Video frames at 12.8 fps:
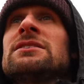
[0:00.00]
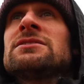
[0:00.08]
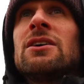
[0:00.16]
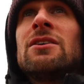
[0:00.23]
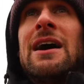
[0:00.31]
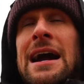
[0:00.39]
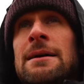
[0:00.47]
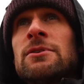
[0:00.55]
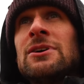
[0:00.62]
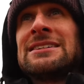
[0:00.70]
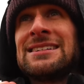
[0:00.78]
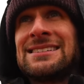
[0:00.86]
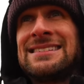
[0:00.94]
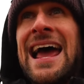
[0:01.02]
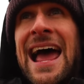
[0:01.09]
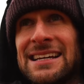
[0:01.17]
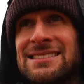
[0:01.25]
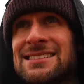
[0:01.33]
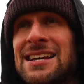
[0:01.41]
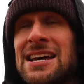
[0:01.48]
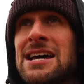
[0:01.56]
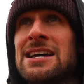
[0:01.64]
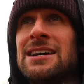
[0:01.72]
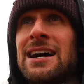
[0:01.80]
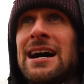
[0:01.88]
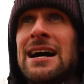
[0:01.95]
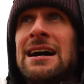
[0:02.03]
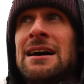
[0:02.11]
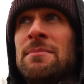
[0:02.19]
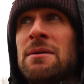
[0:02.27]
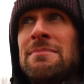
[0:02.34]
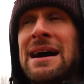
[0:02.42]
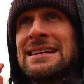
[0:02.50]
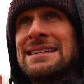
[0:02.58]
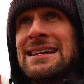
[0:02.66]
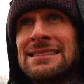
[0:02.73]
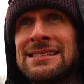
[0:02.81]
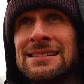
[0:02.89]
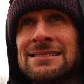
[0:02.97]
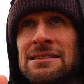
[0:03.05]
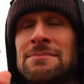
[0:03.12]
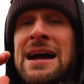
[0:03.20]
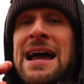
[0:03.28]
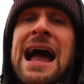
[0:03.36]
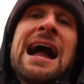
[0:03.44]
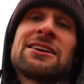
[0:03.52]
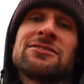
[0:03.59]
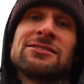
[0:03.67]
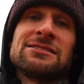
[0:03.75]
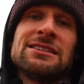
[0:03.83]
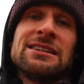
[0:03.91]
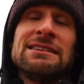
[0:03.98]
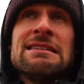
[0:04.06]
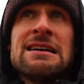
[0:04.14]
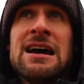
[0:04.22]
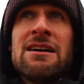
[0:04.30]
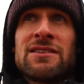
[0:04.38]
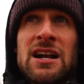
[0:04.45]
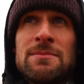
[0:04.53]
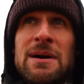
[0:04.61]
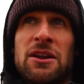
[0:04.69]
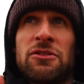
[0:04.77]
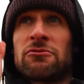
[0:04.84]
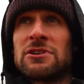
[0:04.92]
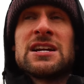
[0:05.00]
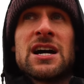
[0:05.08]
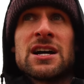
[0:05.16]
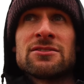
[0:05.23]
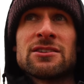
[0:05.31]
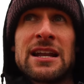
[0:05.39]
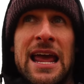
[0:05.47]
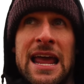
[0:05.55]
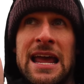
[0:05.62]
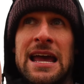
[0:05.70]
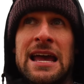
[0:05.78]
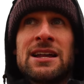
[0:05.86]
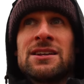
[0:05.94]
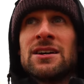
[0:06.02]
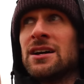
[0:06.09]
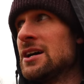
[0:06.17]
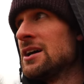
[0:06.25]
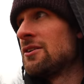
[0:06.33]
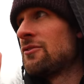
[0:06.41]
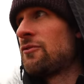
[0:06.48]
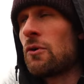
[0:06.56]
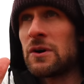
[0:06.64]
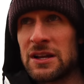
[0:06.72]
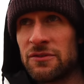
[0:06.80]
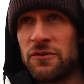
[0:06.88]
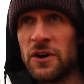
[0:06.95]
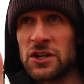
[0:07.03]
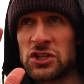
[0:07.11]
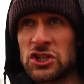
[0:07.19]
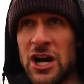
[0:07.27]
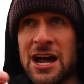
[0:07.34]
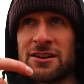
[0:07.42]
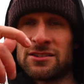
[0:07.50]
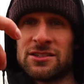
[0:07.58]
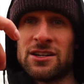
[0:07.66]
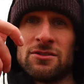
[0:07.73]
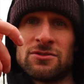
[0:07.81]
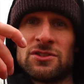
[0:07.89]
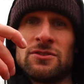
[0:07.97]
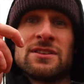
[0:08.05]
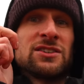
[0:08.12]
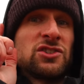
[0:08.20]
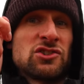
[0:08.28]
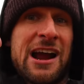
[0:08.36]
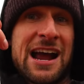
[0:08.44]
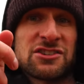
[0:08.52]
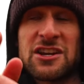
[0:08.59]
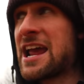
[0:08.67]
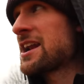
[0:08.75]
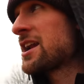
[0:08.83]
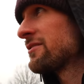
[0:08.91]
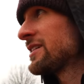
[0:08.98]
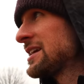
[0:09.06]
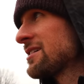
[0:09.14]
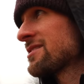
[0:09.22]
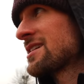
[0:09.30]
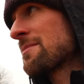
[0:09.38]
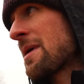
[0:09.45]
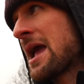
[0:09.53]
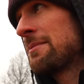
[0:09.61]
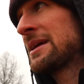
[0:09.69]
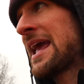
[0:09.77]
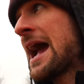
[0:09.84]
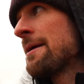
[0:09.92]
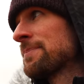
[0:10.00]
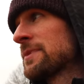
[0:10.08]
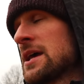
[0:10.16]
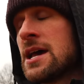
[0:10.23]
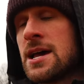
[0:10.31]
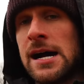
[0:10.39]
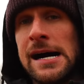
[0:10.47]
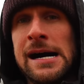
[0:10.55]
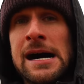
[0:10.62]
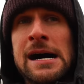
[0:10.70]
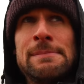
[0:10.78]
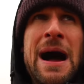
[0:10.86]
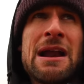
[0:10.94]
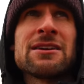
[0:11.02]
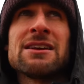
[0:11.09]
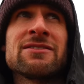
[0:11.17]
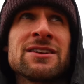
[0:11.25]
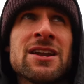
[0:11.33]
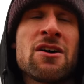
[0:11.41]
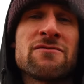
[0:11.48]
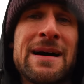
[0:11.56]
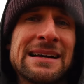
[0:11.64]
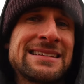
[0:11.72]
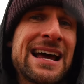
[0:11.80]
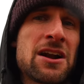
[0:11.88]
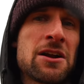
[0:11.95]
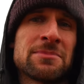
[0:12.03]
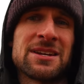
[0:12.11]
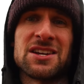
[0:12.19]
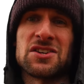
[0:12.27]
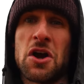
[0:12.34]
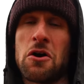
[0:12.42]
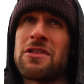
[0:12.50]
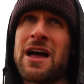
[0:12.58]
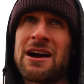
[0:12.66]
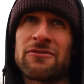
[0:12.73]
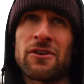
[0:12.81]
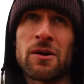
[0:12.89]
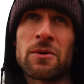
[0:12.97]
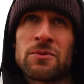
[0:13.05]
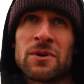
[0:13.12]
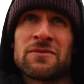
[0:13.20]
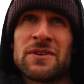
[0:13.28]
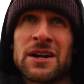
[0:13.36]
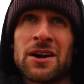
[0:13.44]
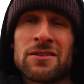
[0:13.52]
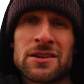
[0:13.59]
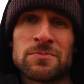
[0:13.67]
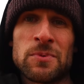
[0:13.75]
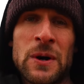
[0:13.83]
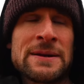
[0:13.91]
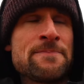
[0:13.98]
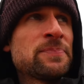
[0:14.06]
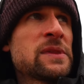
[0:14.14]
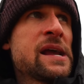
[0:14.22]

So I am going to test my distance and my accuracy. Got about a 340-foot shot or so to this trash can over here that I'm aiming at. I don't even know if my sidearm can go that far with one finger at this point,